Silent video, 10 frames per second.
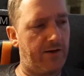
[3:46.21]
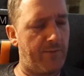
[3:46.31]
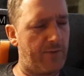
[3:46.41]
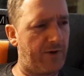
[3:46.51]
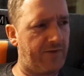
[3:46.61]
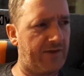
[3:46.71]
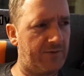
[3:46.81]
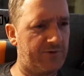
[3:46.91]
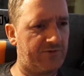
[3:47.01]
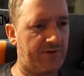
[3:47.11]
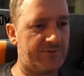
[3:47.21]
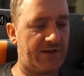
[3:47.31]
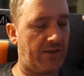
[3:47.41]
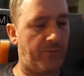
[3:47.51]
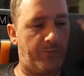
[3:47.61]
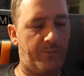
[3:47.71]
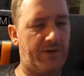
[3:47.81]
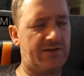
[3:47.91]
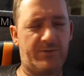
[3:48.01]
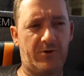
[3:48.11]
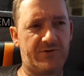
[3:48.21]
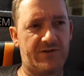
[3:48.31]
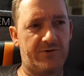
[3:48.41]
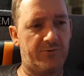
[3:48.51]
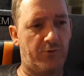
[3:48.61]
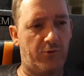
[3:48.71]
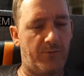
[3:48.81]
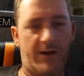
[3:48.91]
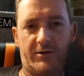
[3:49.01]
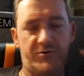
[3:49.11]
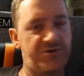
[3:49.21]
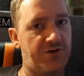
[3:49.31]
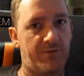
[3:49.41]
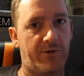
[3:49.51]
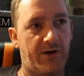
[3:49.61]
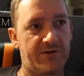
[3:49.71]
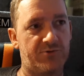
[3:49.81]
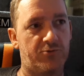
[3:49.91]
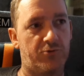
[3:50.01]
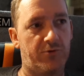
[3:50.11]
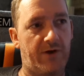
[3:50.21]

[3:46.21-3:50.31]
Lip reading: I think it was either Peter Boghossian or Michael Shermer I saw,